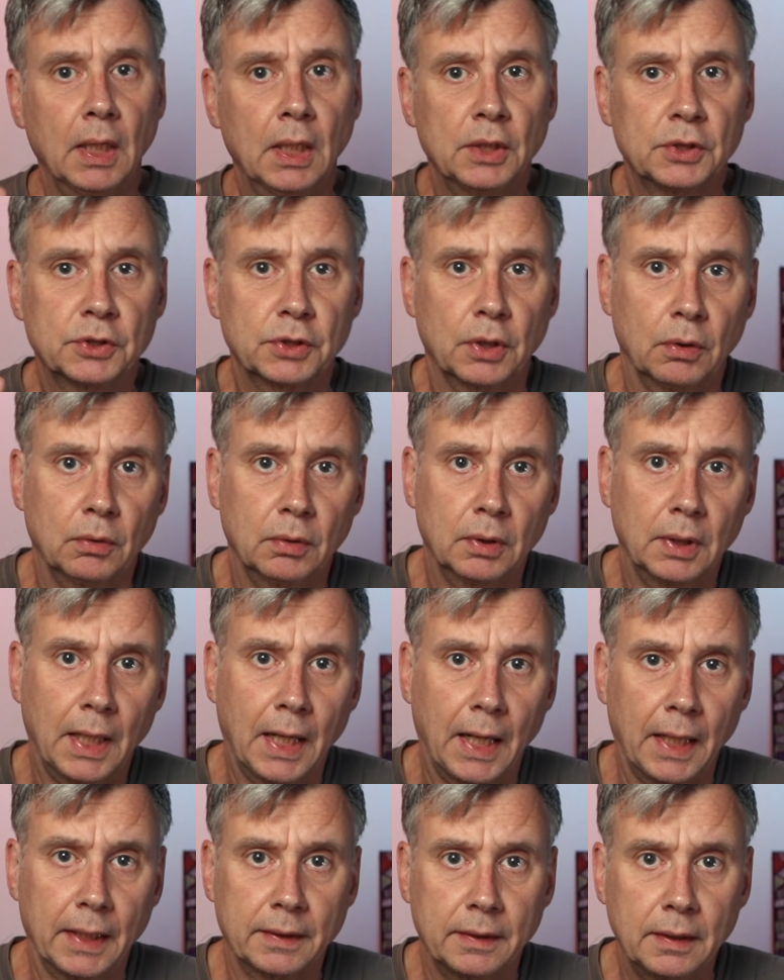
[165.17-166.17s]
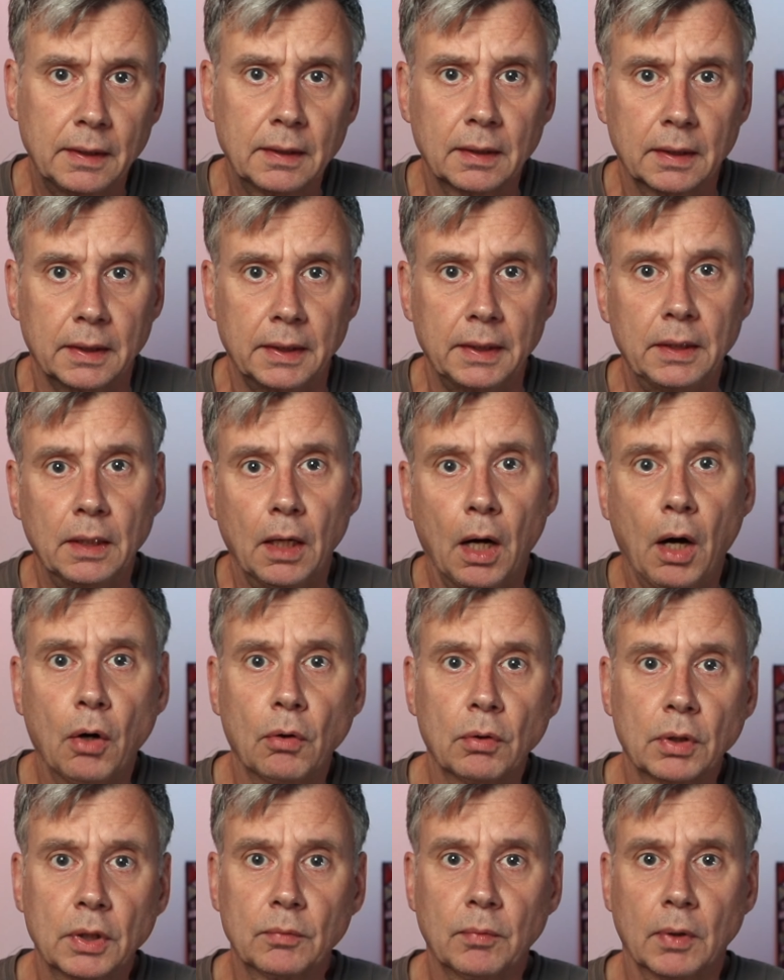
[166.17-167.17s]
So ideally, you
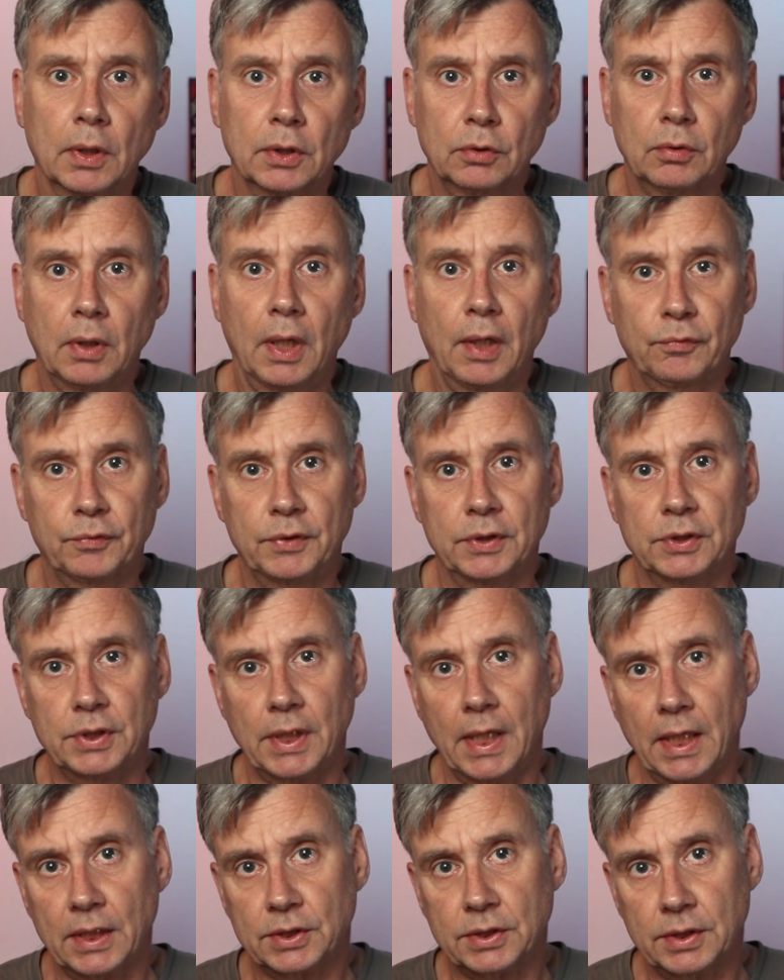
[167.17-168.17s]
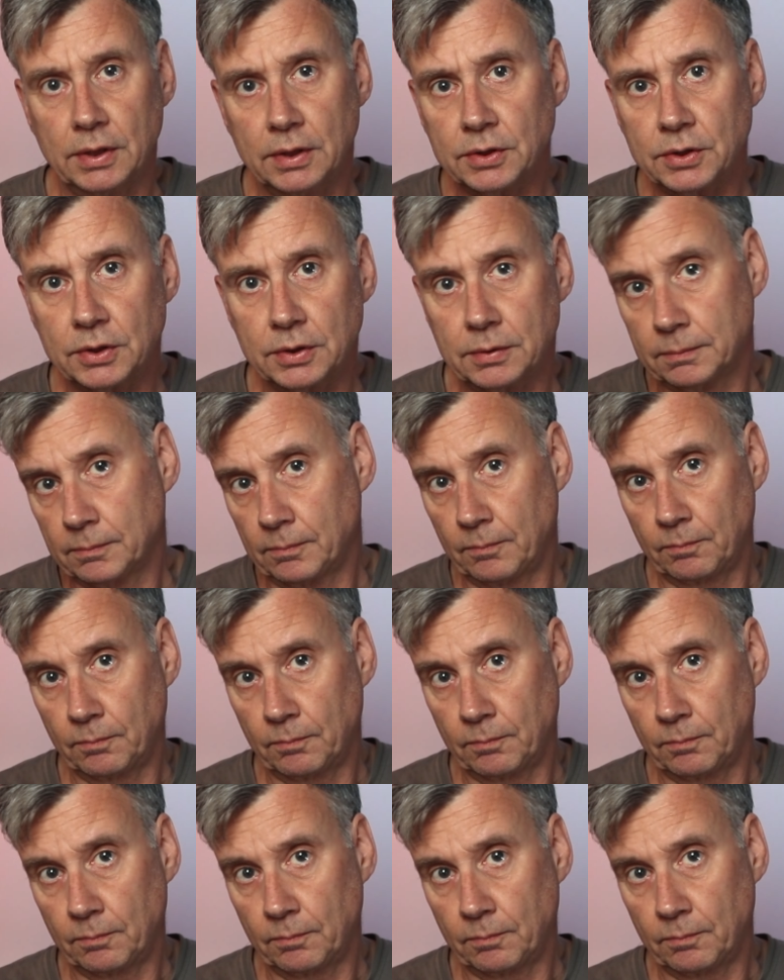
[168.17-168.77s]
only want to have these assets,